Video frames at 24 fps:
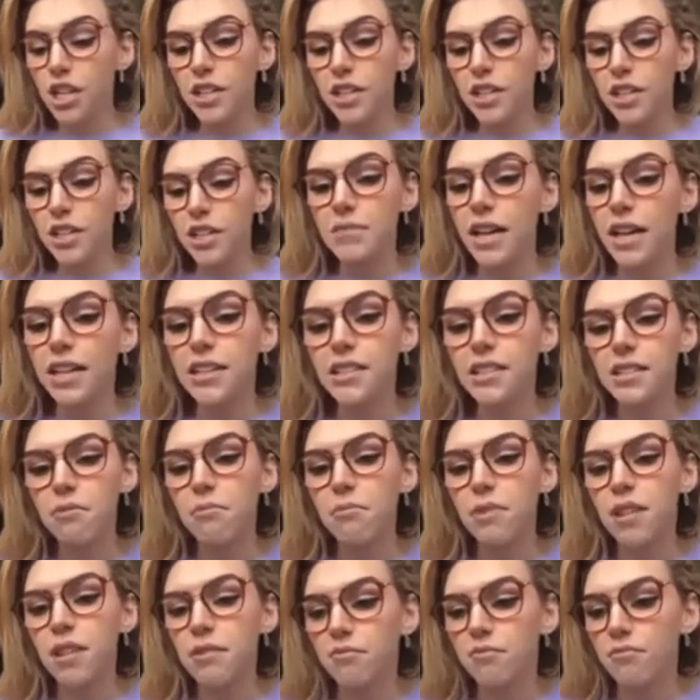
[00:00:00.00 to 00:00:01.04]
texting
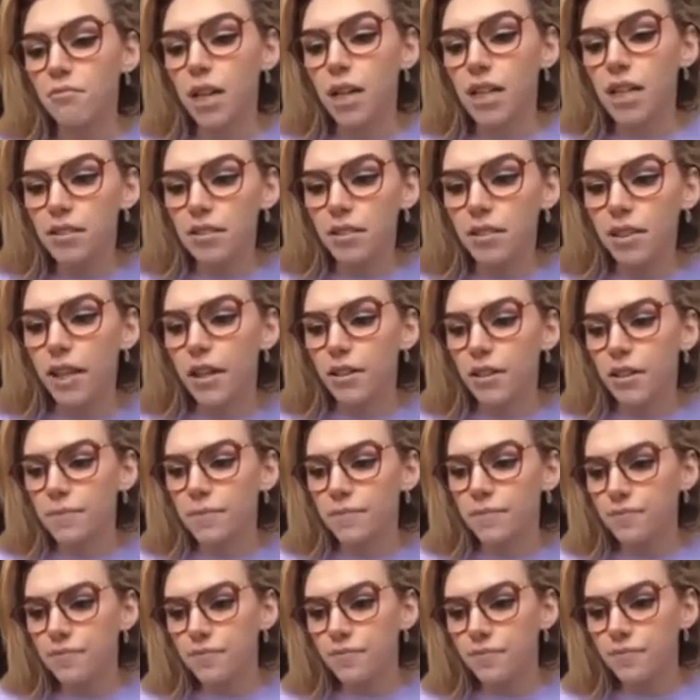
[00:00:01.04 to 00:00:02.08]
me months later,
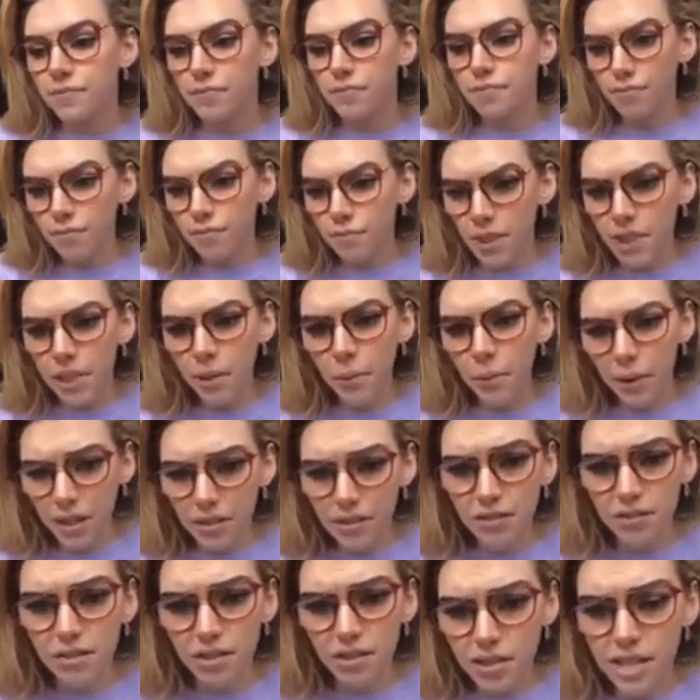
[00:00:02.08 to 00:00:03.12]
about
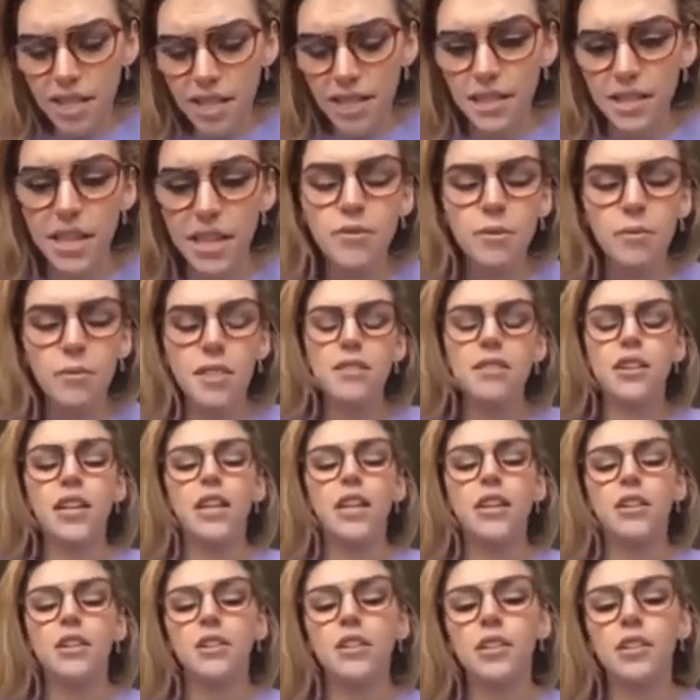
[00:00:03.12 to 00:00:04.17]
6-7 months
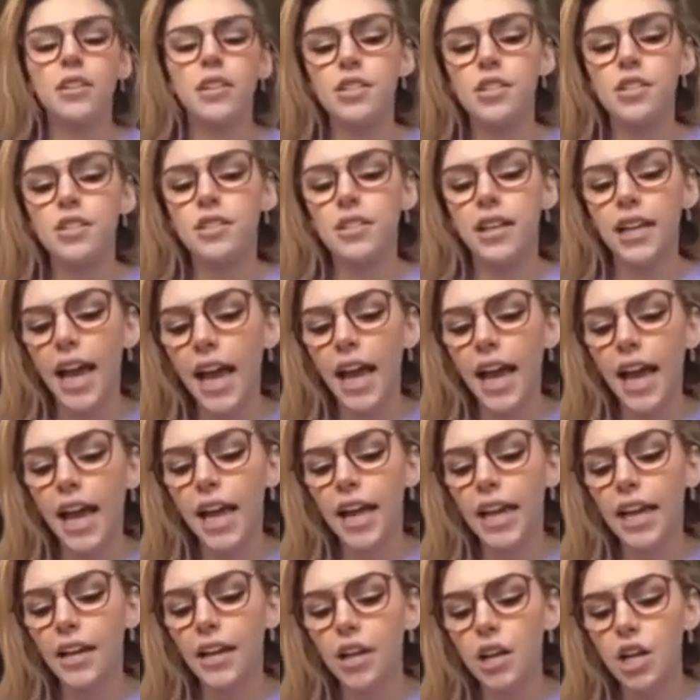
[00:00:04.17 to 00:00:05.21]
later. And she's like,
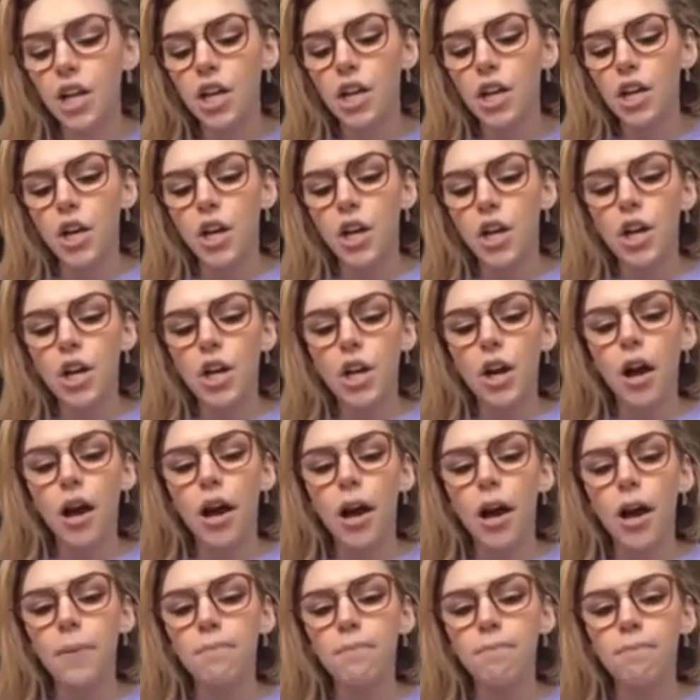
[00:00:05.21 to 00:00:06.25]
hey,
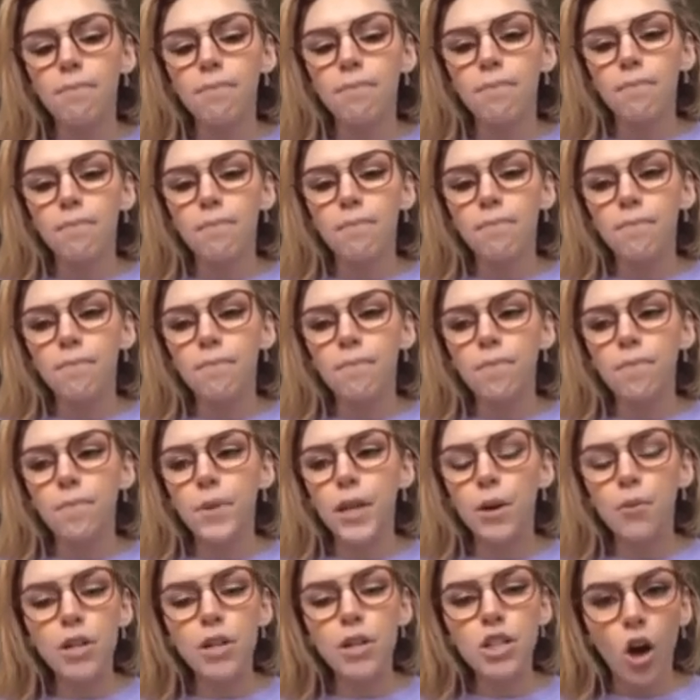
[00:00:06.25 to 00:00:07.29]
can
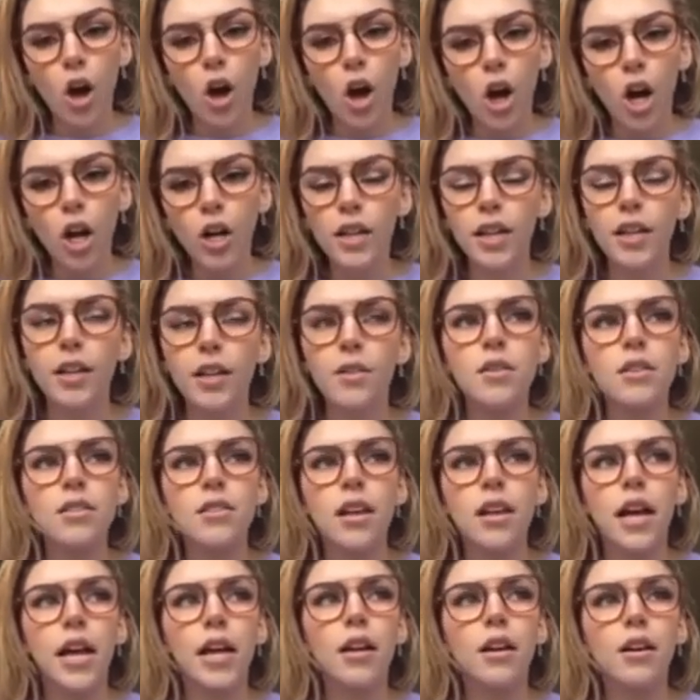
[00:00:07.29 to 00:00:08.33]
we talk? And I was
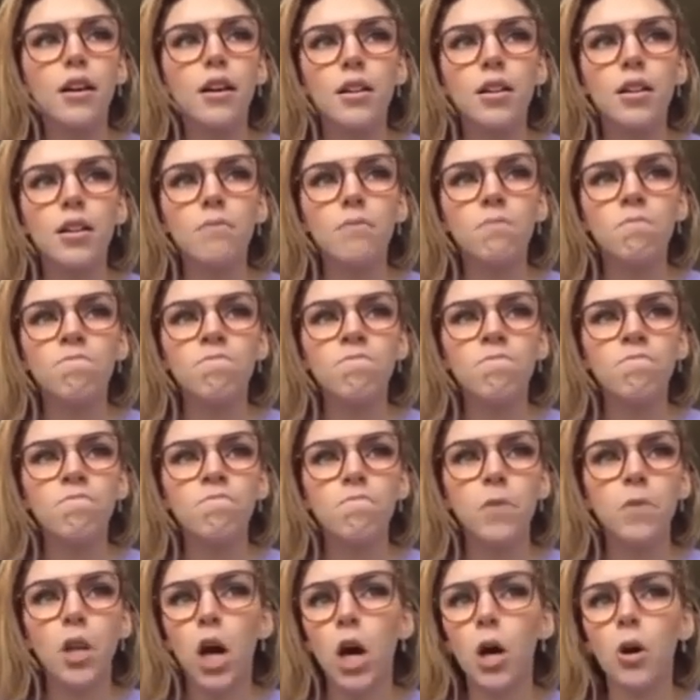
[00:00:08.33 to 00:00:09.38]
like,
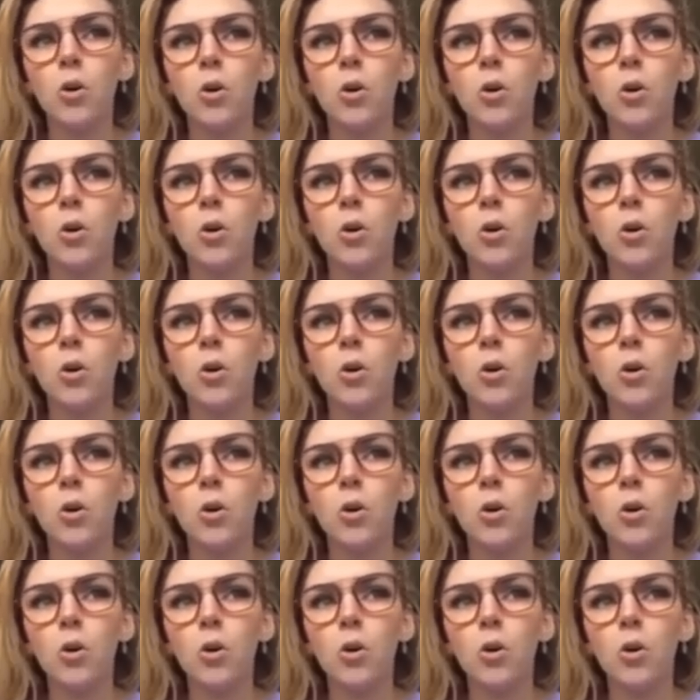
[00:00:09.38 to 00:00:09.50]
no.